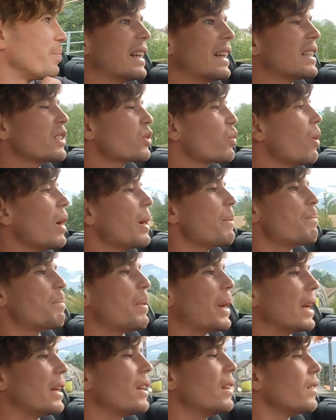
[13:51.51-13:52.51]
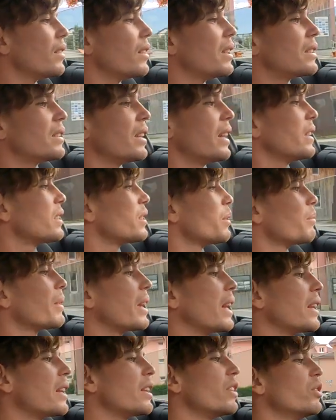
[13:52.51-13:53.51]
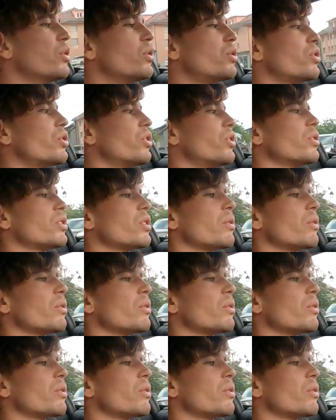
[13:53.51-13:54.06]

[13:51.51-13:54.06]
It is quite big. It takes some getting used to.